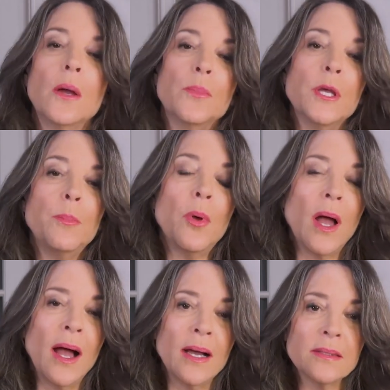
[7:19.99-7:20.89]
people
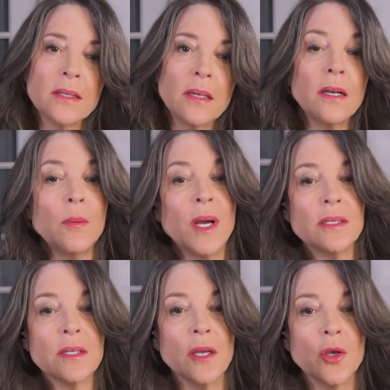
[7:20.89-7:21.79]
ask, and I'm
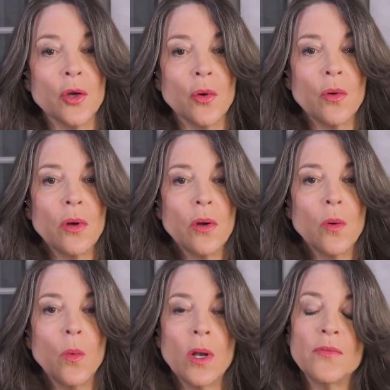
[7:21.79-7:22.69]
asking you,
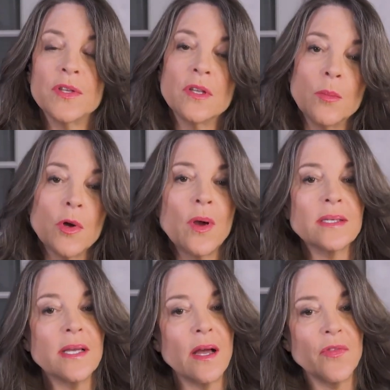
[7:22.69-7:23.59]
well, if the
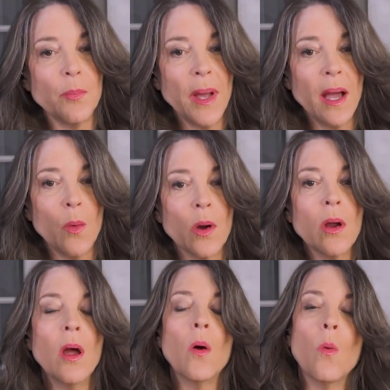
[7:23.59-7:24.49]
Democrats have the
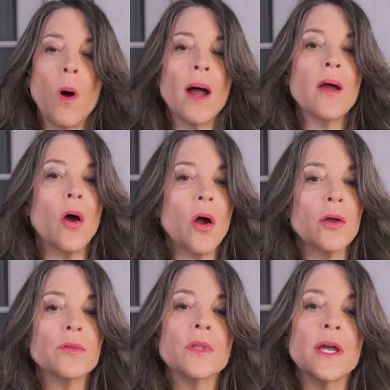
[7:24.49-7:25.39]
power, why
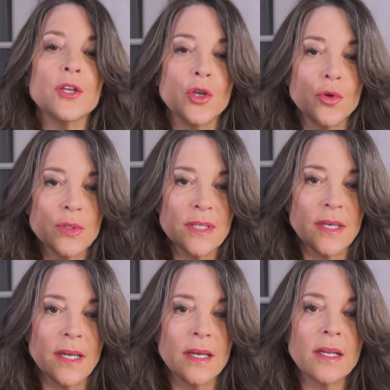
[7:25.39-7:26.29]
aren't they
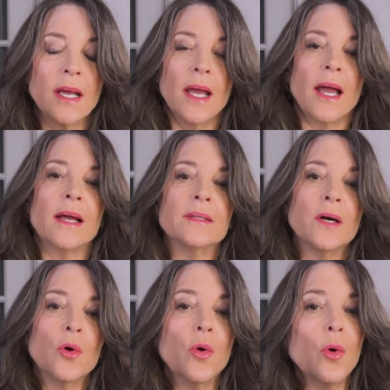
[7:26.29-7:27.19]
using it? And
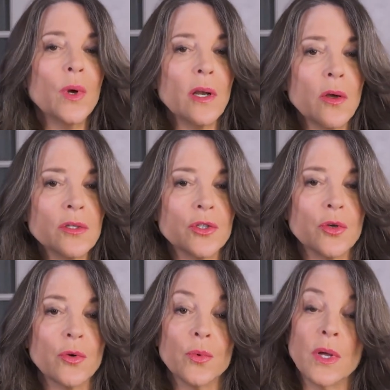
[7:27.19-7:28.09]
who are we to look
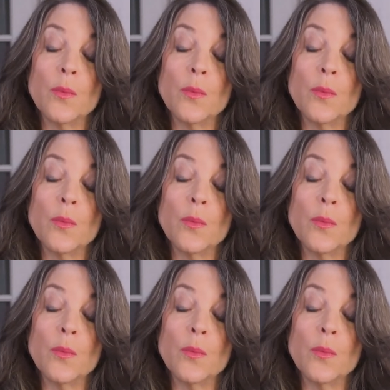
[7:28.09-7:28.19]
to?